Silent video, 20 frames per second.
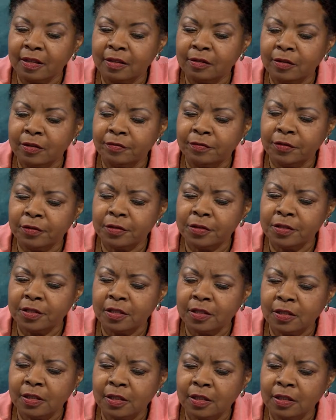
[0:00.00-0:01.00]
the
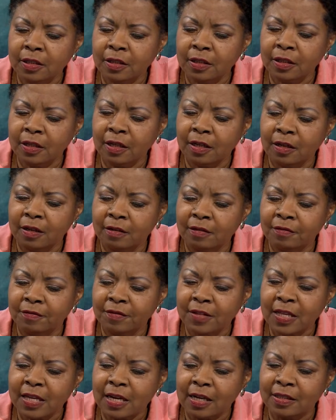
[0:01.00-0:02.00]
diversity of
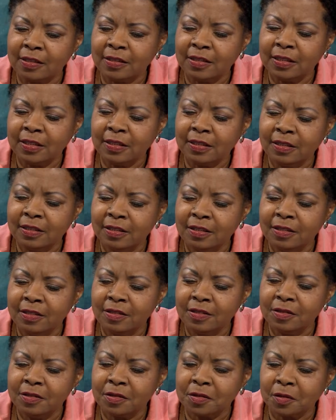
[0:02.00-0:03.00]
the
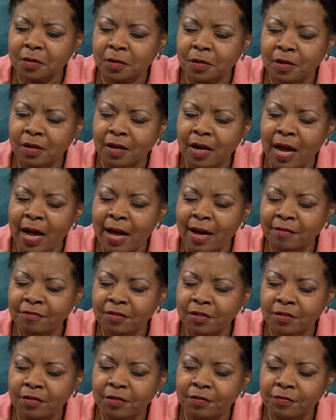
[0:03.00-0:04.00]
ideas, or
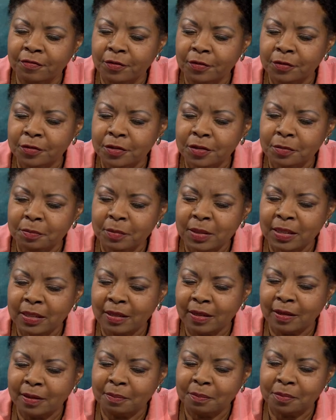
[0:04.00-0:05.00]
after the first
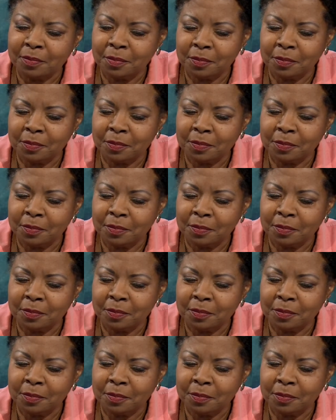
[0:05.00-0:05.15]
meetup,